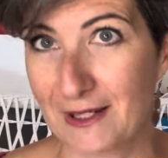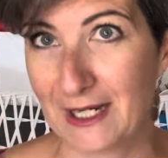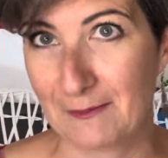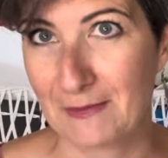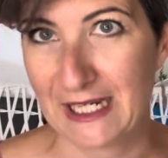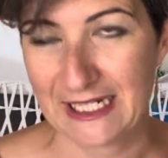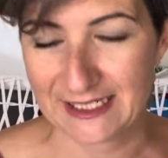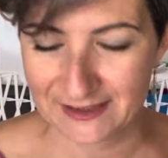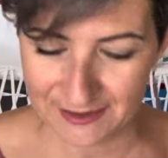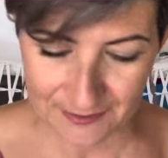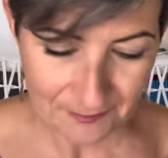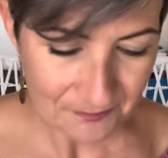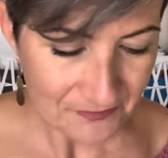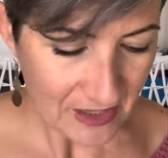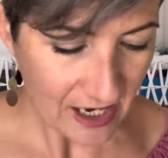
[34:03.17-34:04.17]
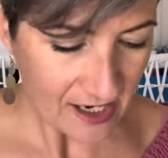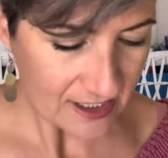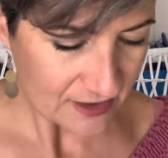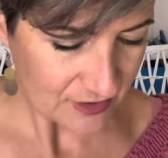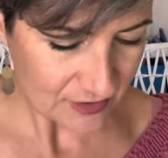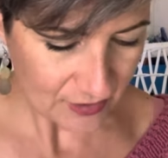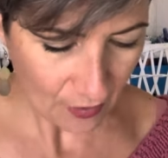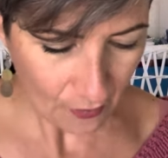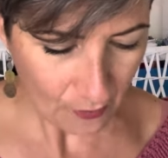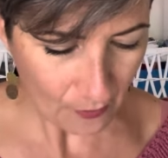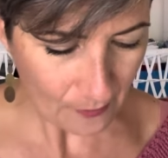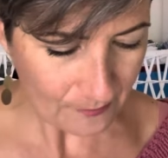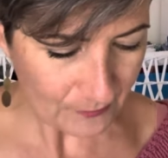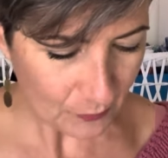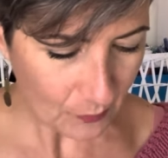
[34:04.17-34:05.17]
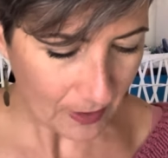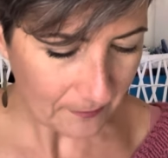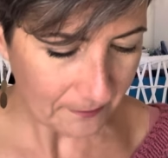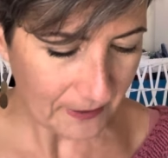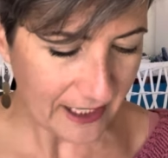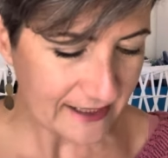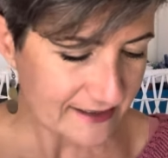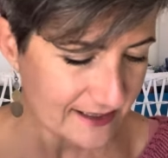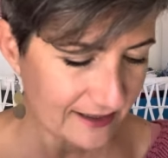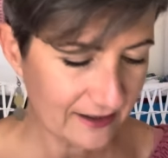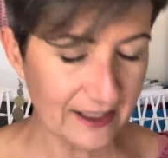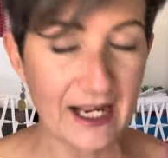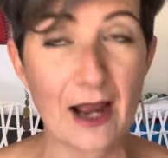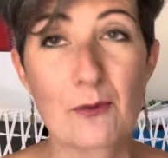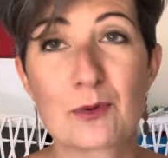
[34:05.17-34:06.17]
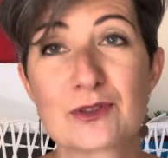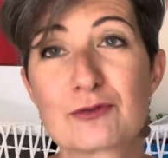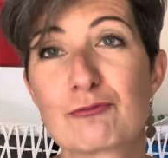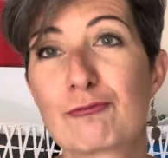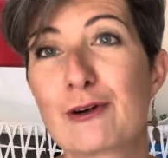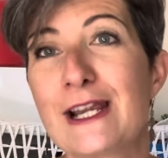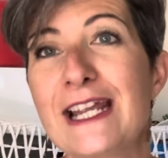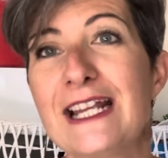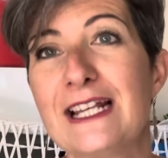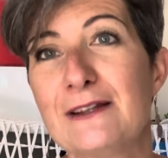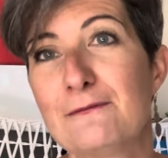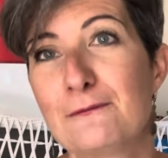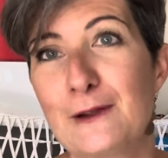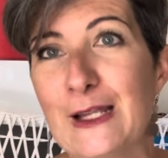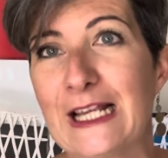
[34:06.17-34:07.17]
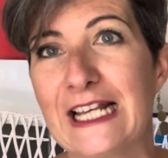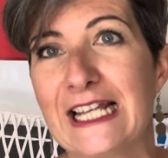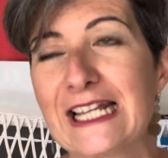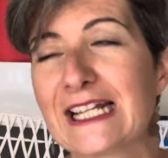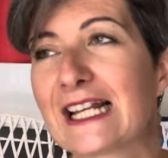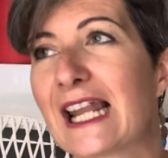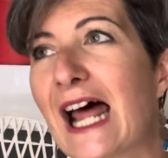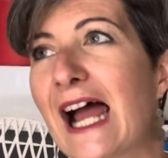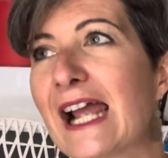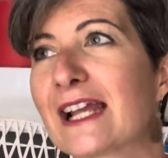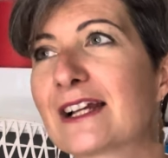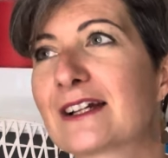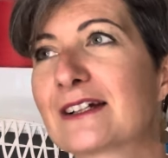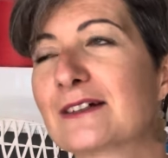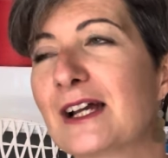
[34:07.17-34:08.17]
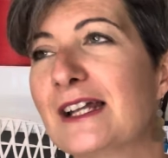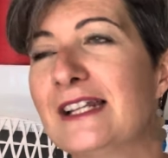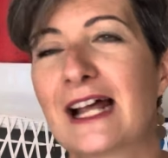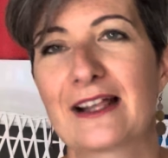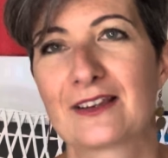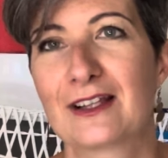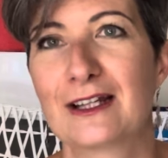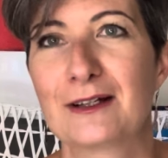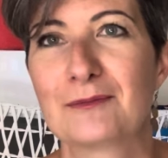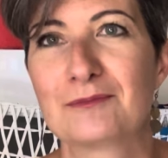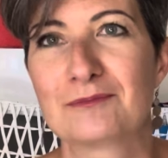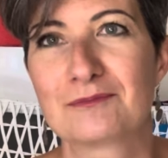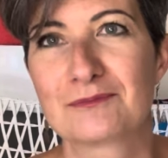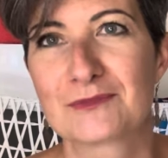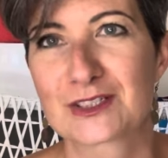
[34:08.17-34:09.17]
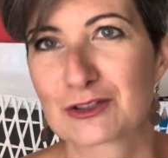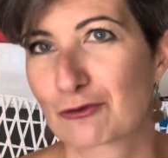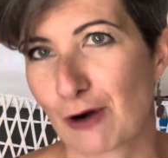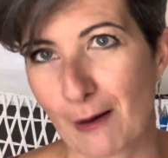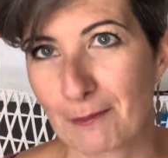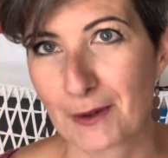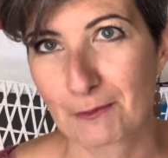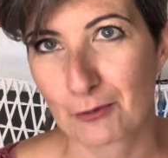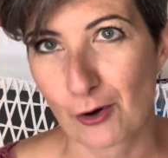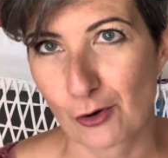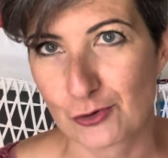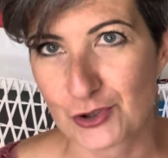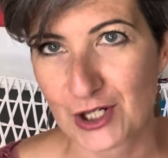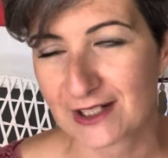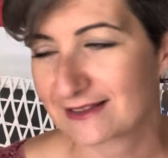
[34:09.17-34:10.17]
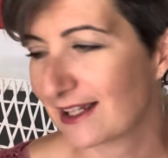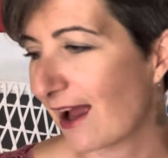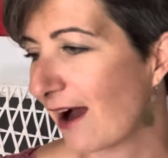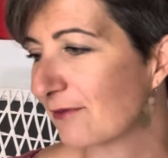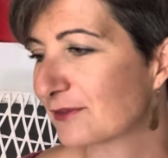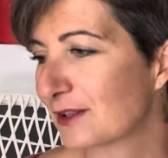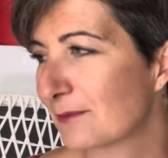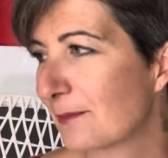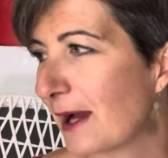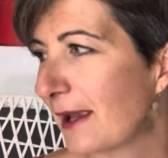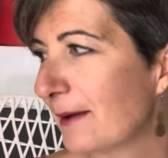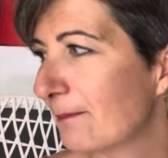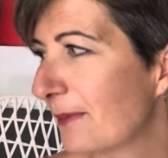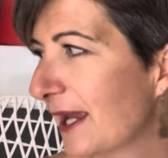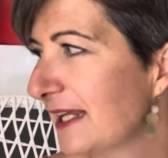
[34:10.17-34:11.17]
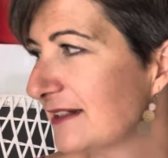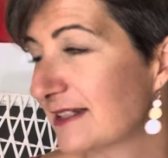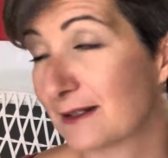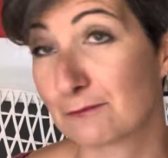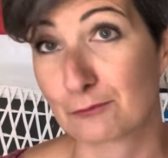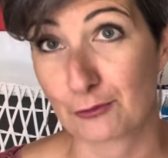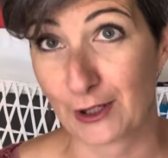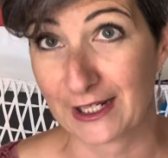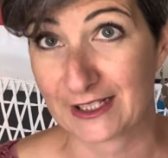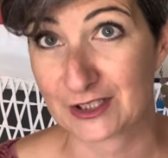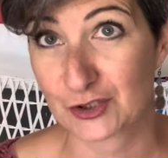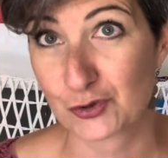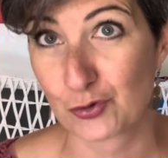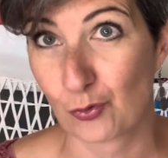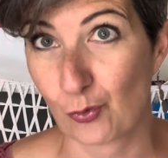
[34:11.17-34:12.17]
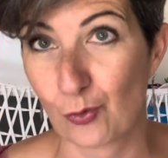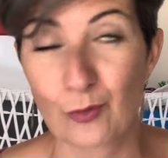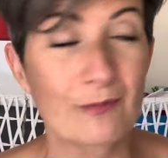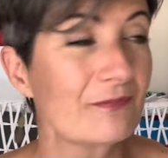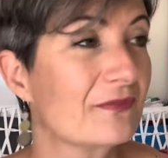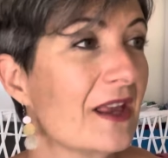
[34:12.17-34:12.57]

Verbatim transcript: in a minute. So, um, well, basically I was really feeling like another scrappy project after my painting bricks show,